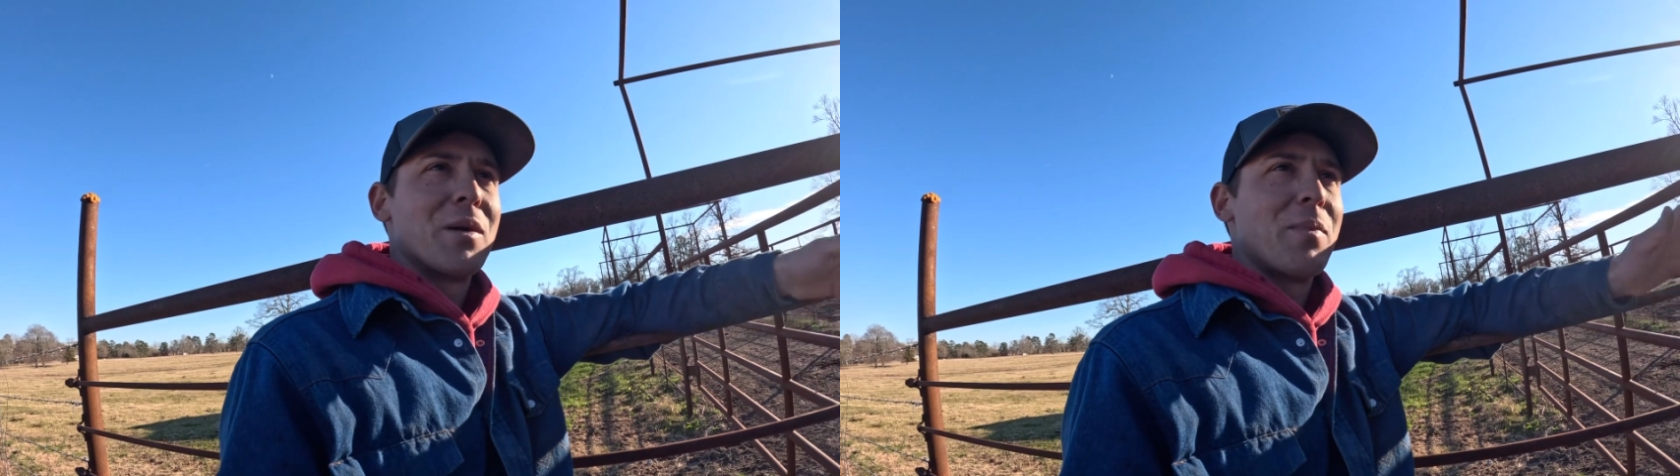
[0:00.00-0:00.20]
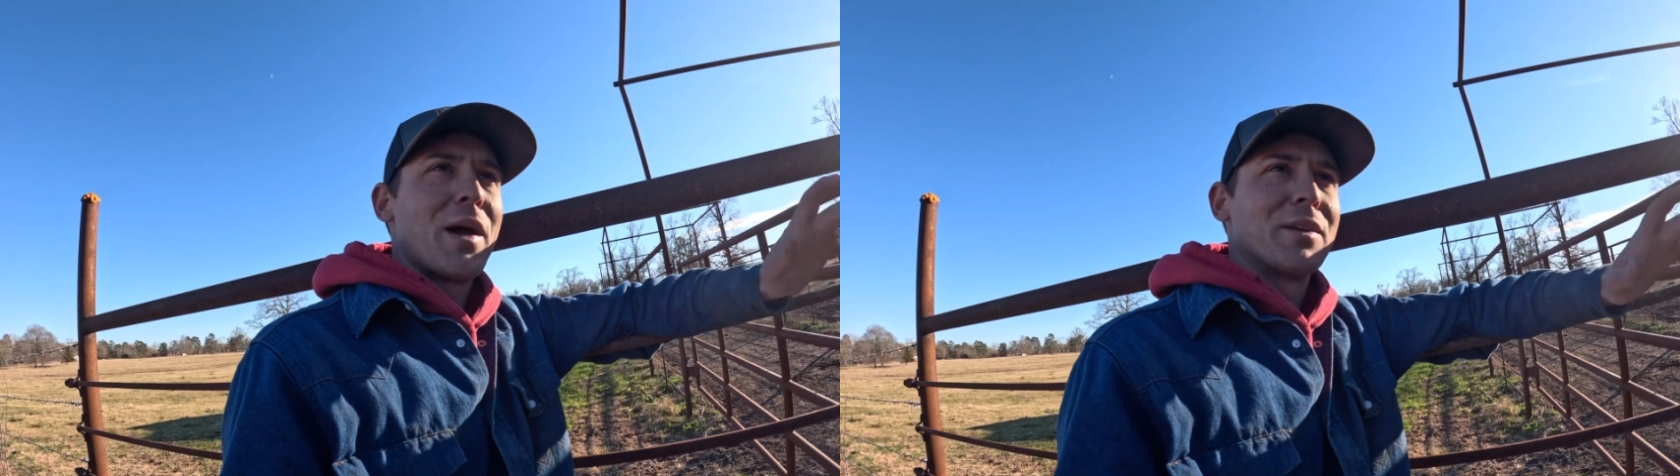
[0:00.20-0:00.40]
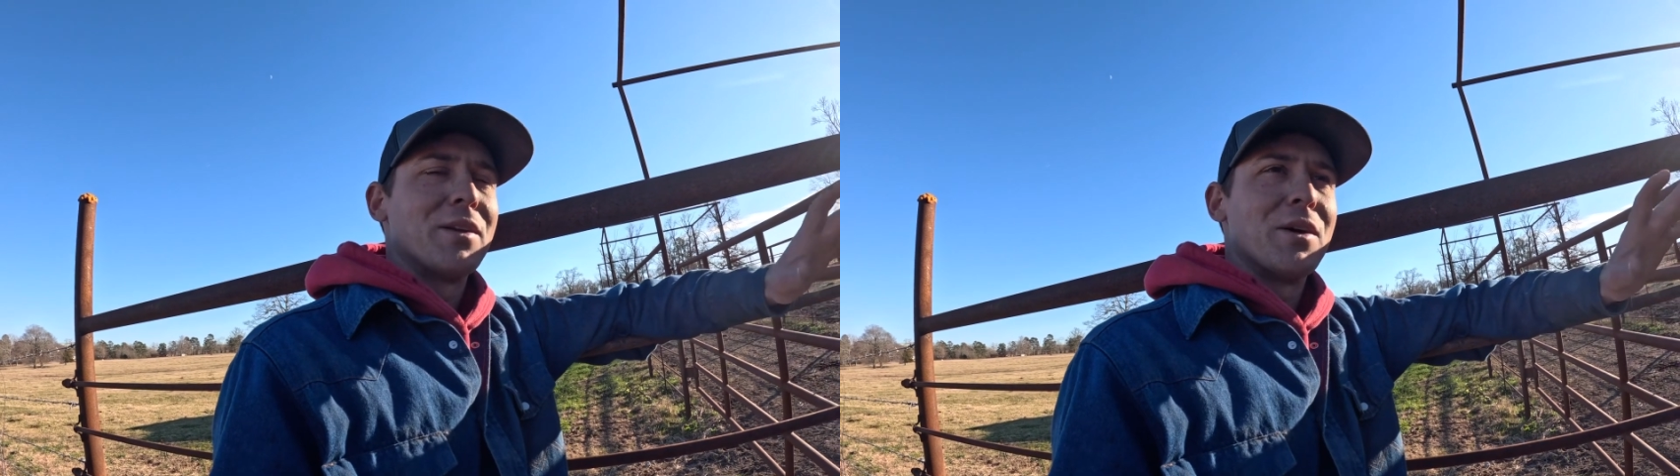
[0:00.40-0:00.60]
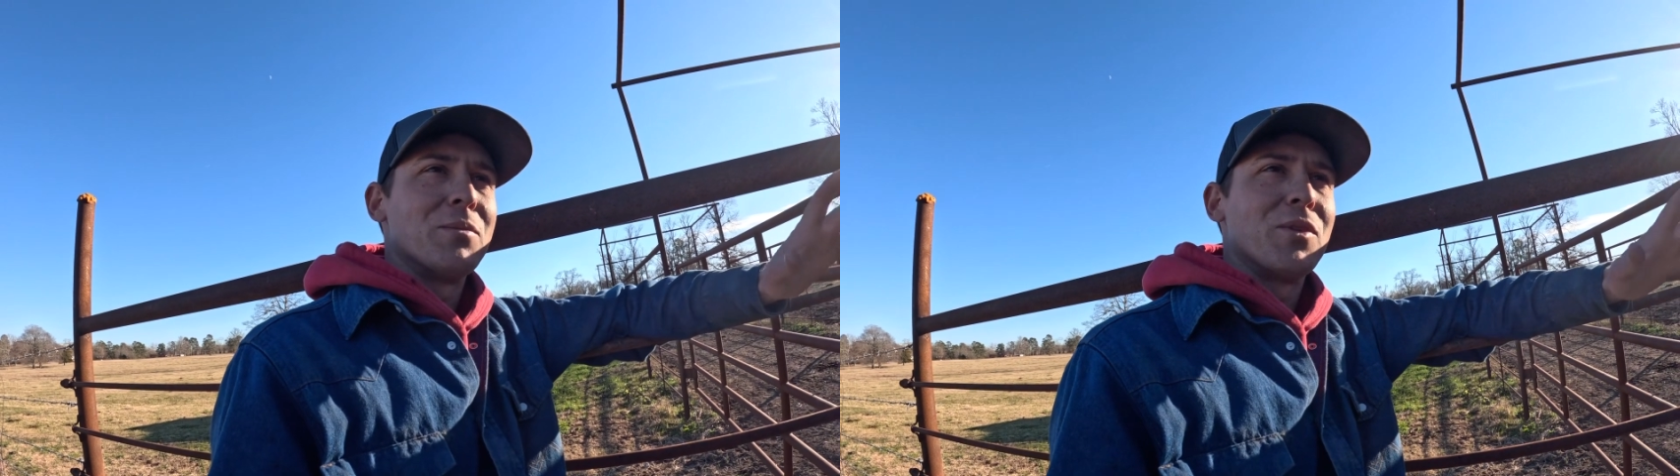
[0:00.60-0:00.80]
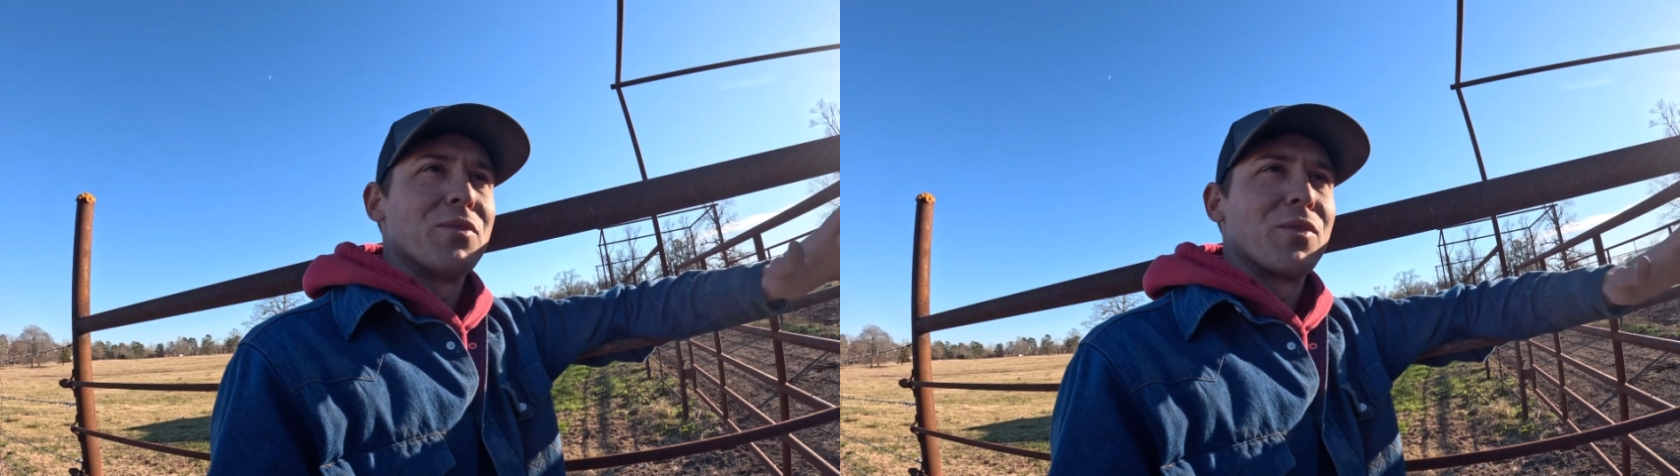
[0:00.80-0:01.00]
I backed it
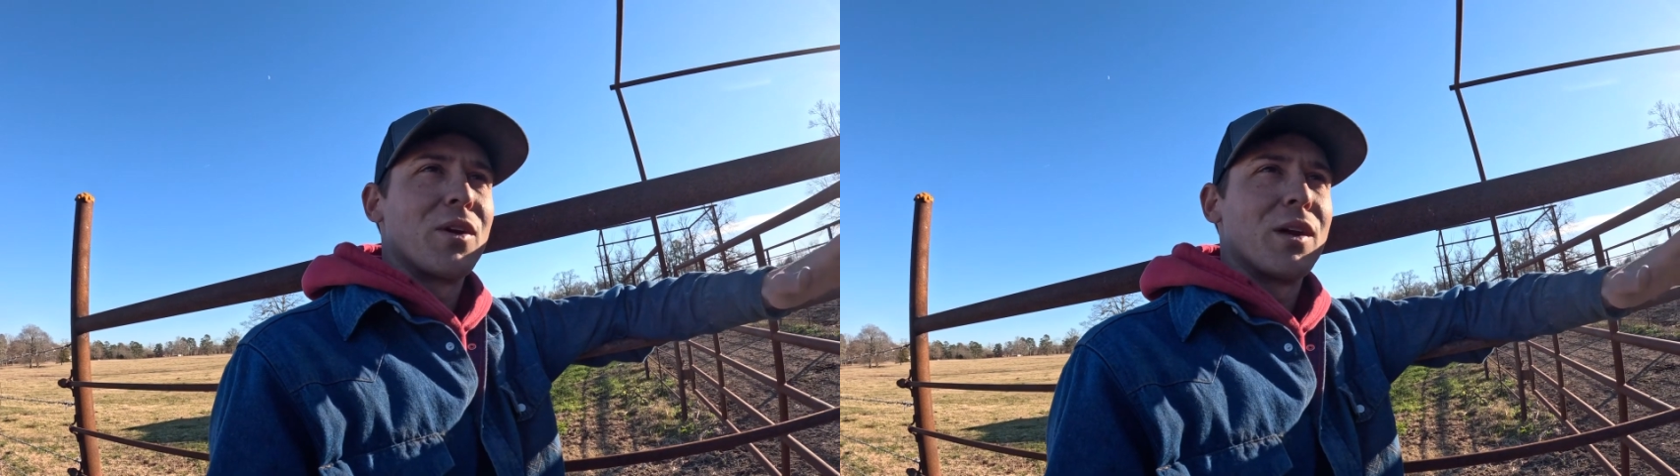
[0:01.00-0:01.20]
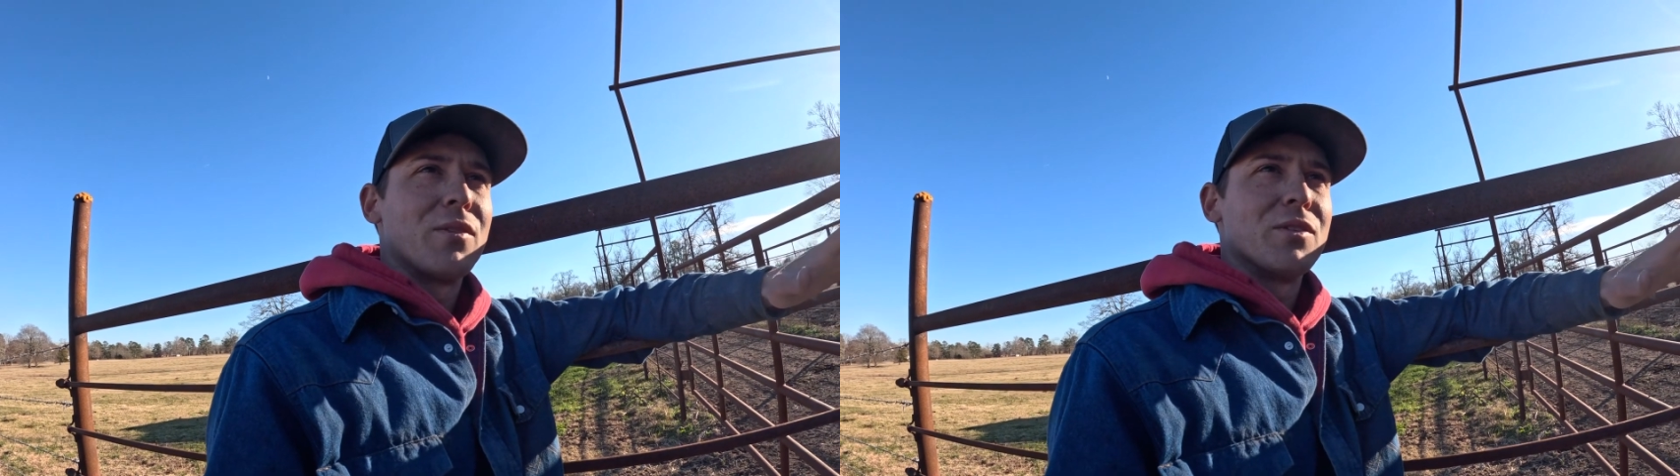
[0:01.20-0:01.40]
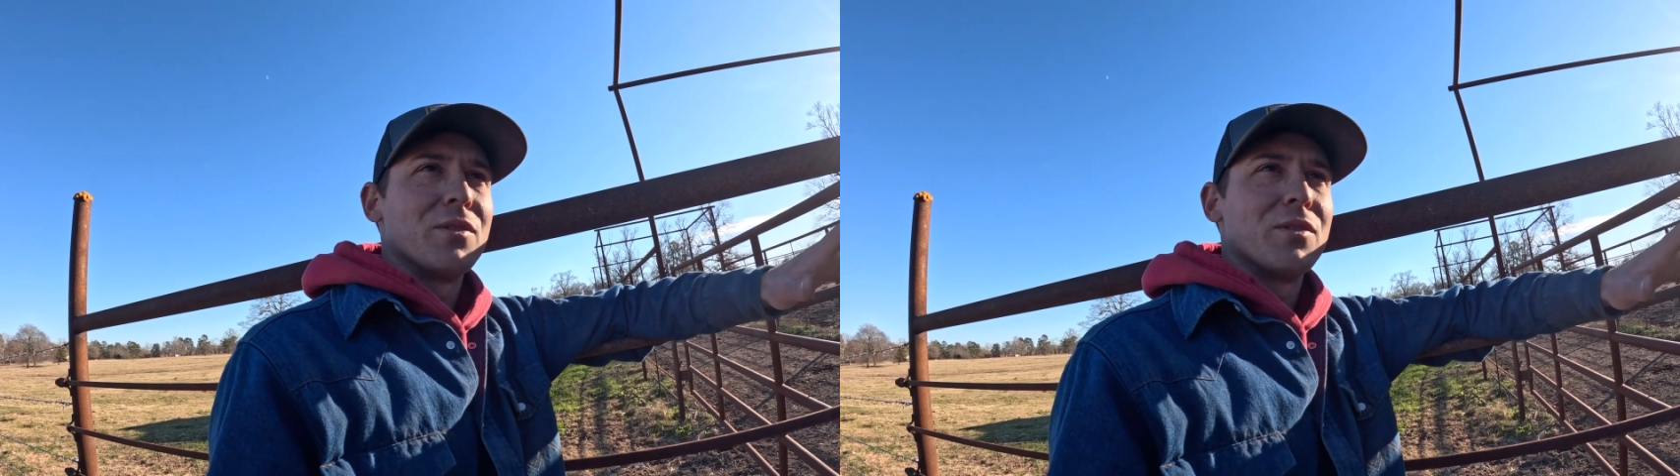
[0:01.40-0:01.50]
up to the front of